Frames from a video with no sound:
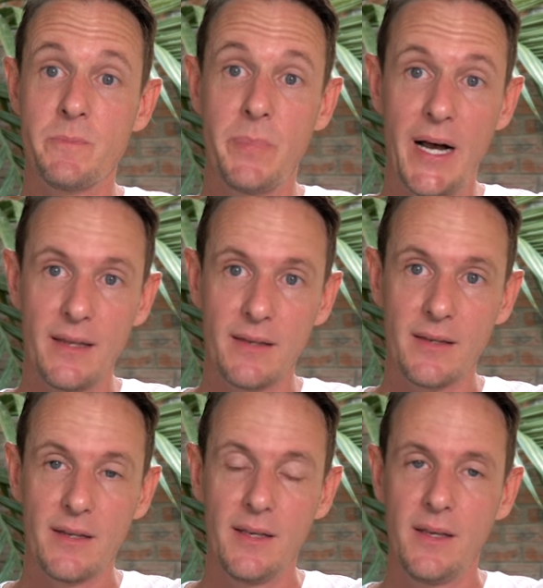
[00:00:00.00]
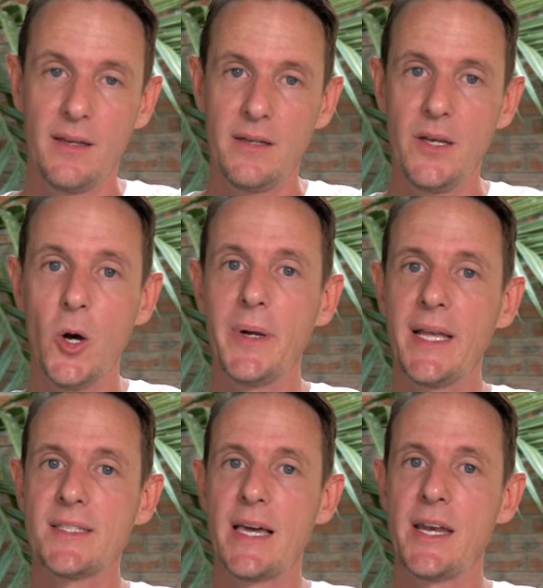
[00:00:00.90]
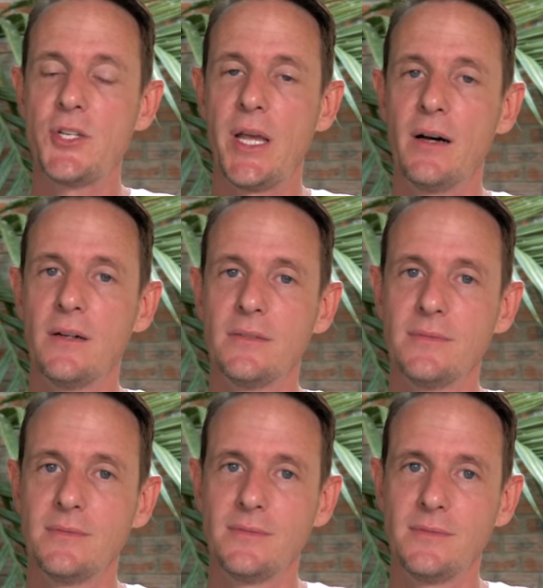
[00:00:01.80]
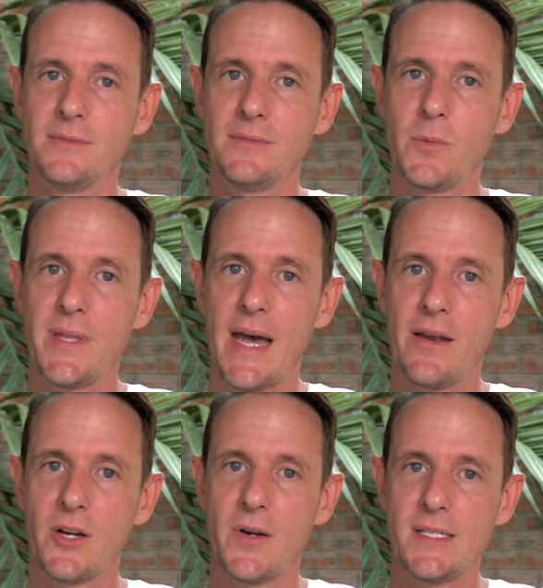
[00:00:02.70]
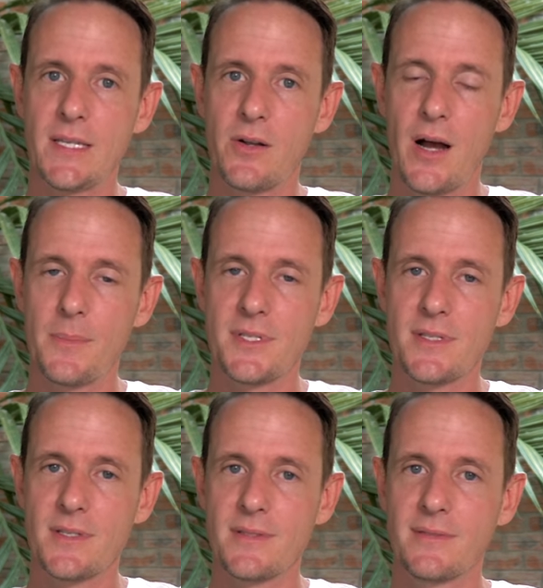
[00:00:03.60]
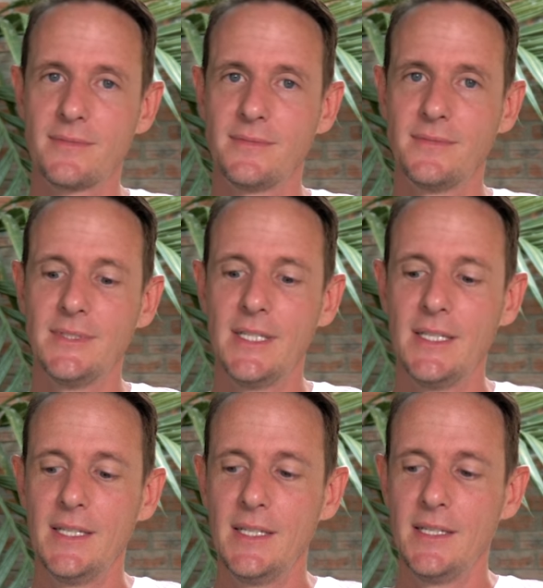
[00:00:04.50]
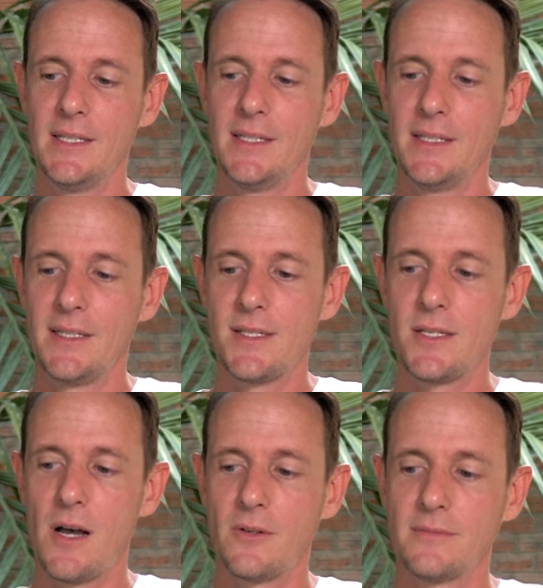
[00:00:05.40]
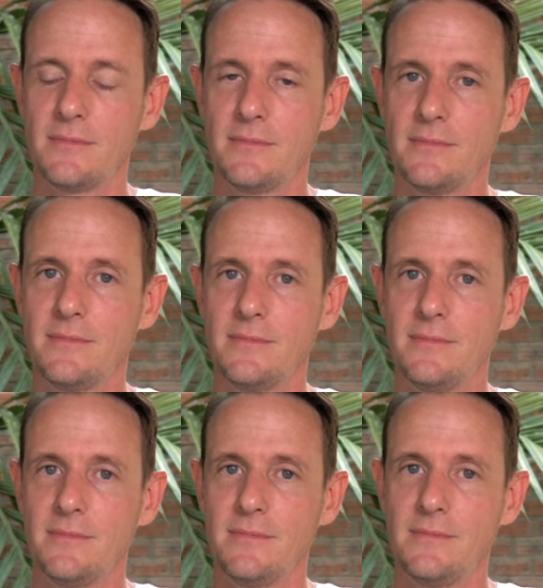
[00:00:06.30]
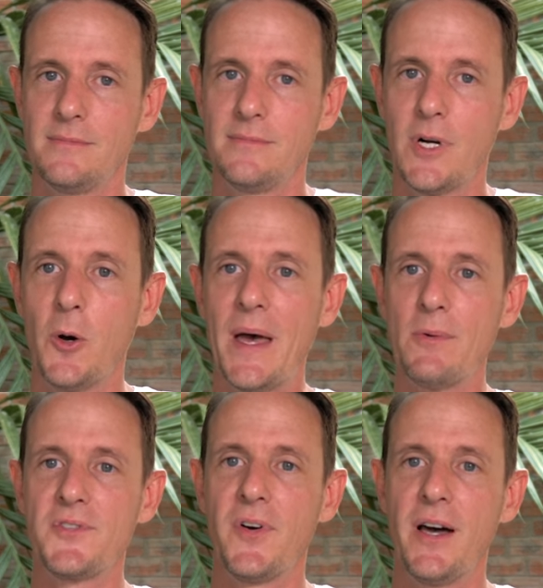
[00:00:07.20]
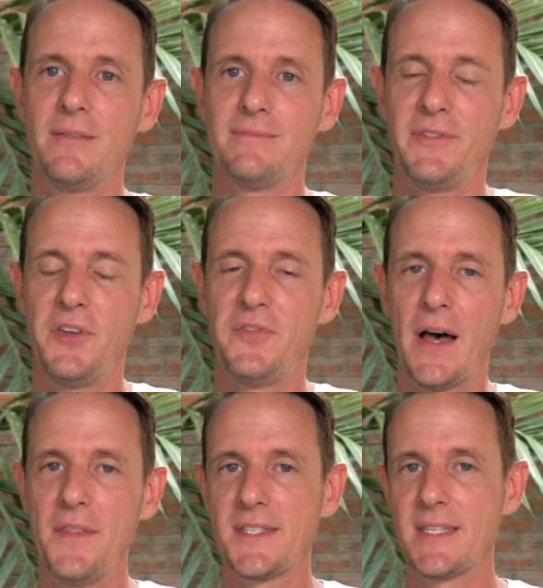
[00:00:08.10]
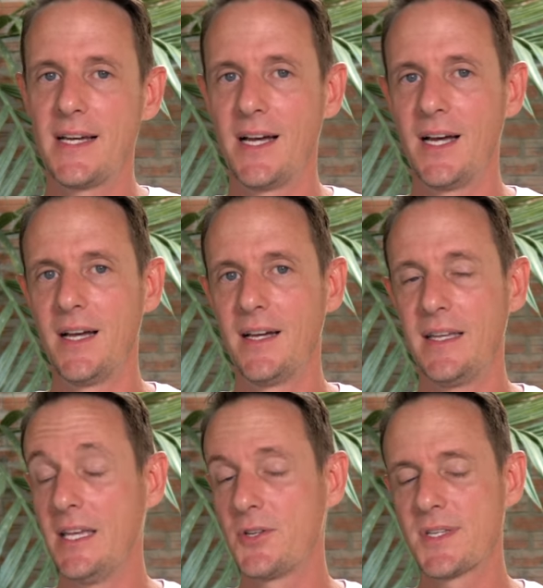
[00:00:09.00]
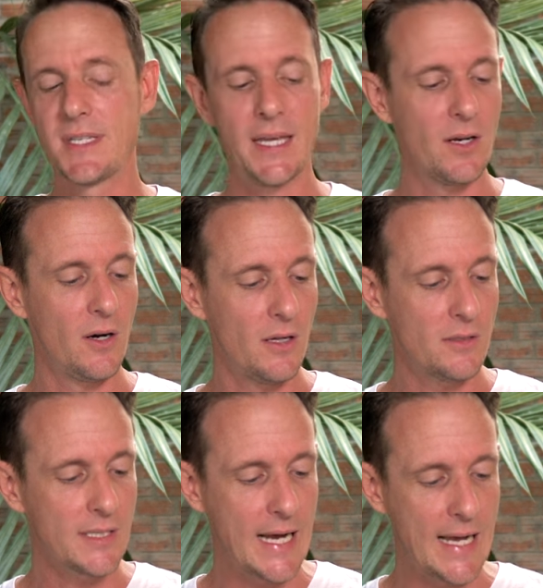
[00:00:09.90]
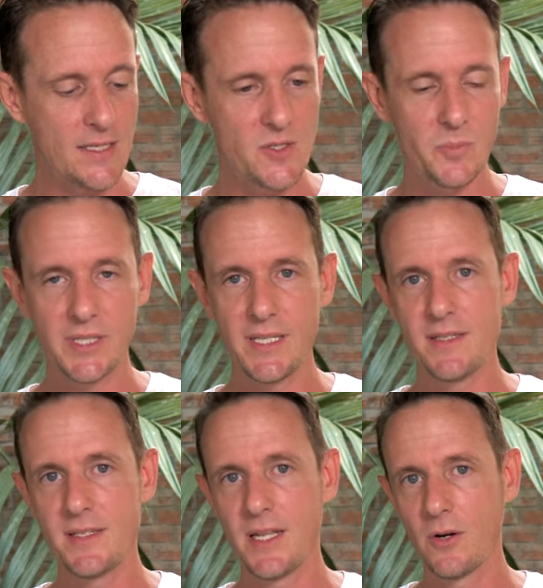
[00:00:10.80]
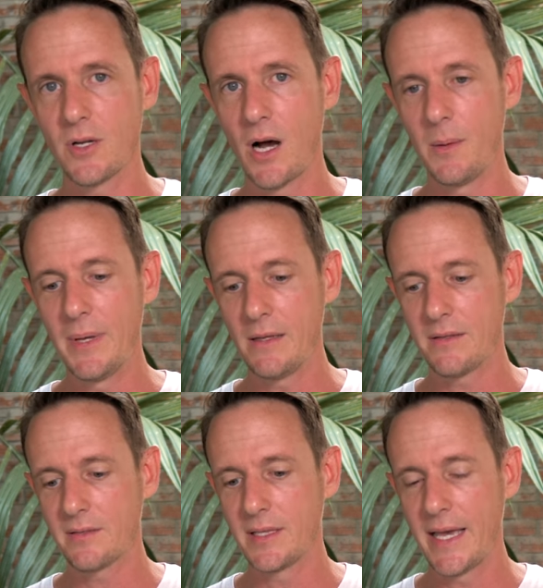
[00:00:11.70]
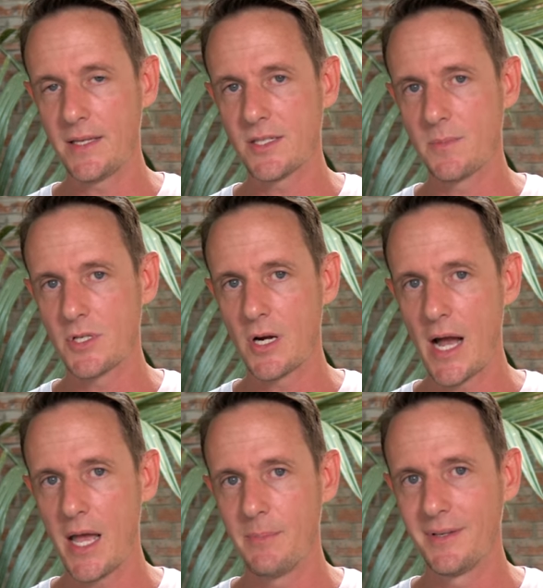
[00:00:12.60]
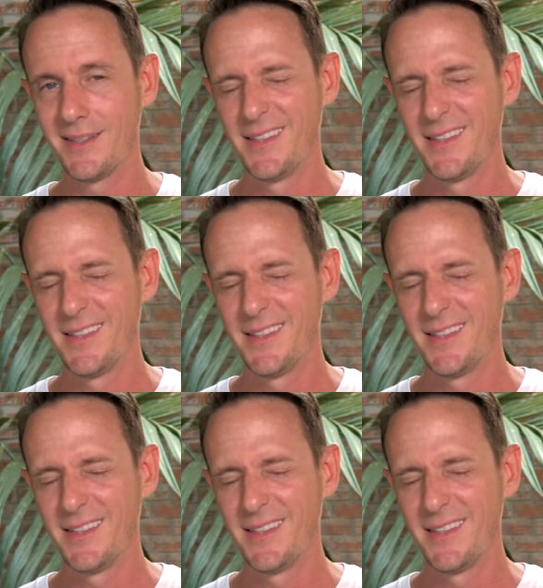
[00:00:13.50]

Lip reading: but nobody gets out of jail without increasing their options. So, hope that was fun. If you found this interesting at all, guys, please, comment, like, subscribe,